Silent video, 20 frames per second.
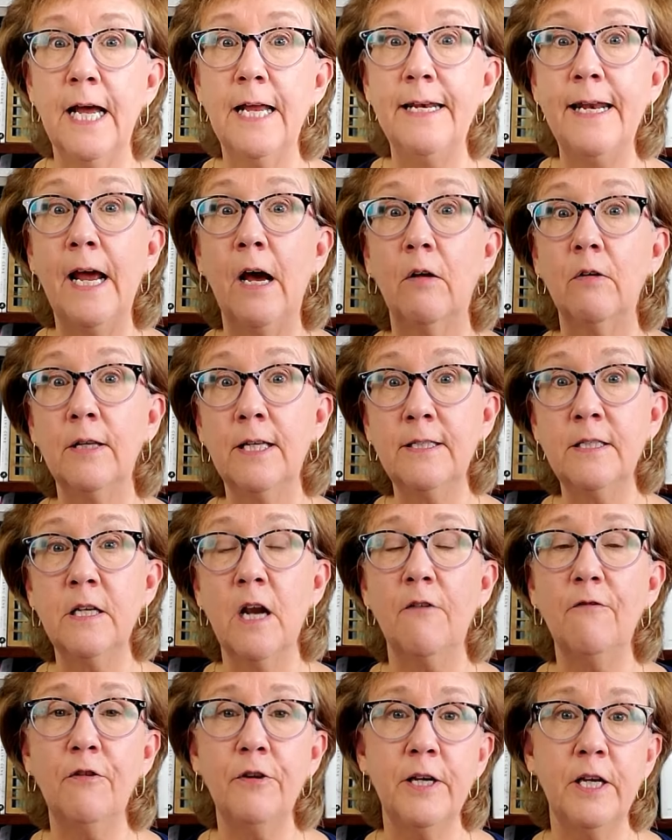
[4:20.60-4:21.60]
Now, let's
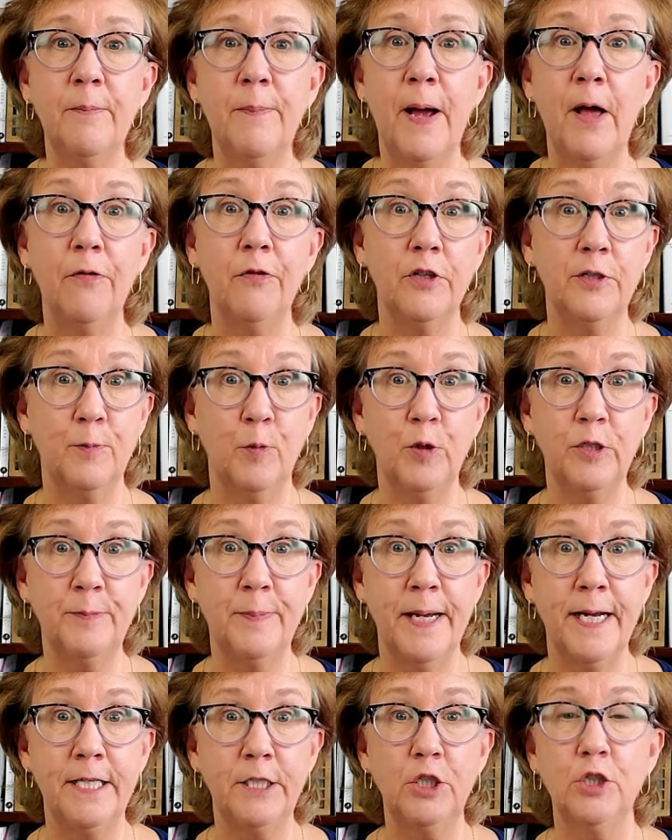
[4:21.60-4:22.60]
not forget about the sports
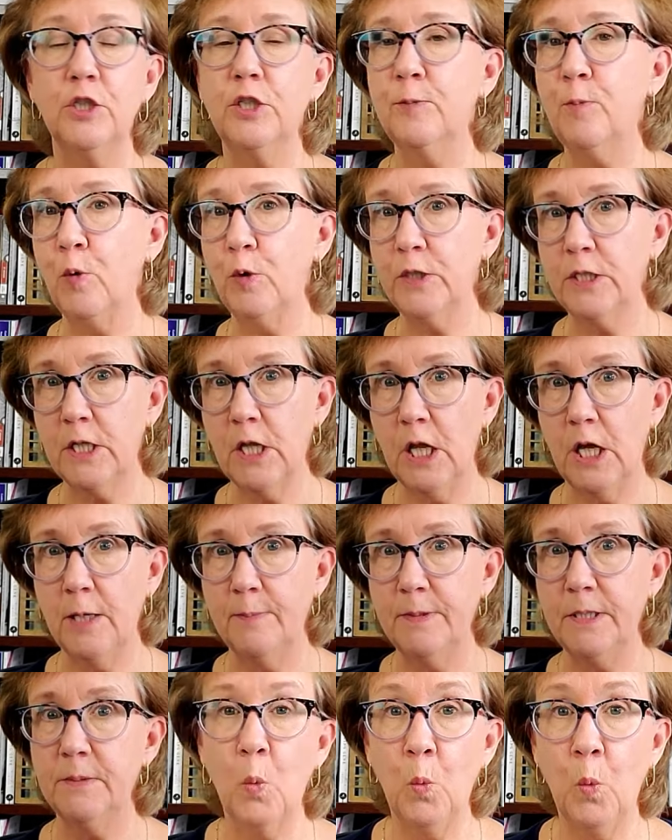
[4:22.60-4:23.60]
page, sports clubs.